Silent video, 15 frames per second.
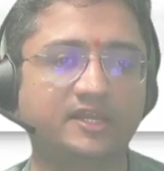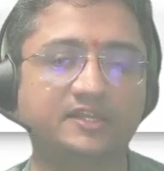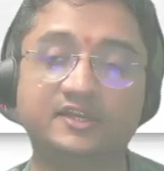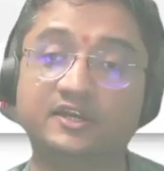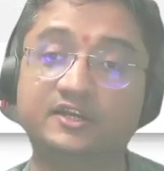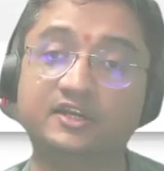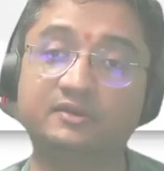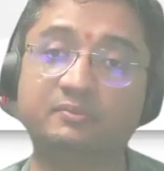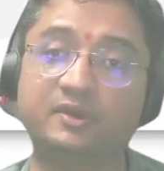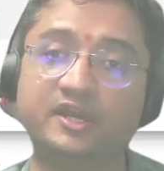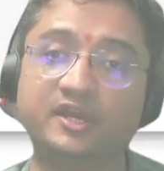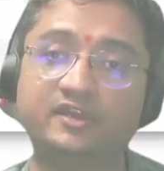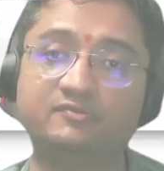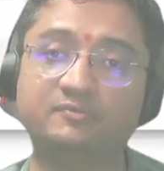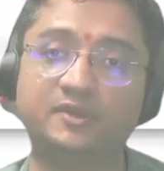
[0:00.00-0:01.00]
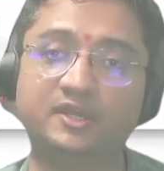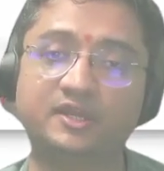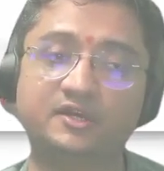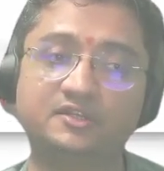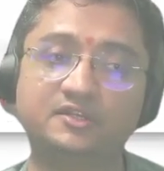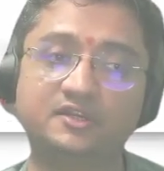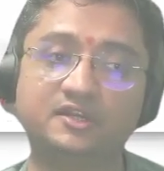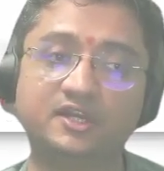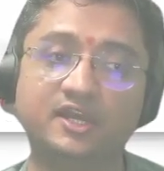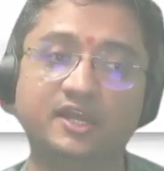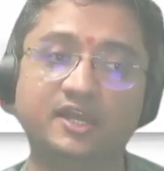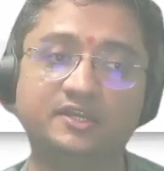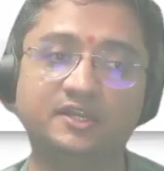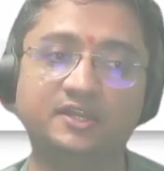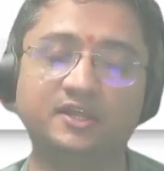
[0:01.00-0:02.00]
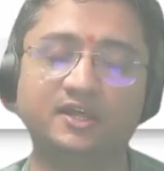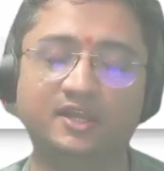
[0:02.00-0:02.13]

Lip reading: started my icebreaker journey, I did,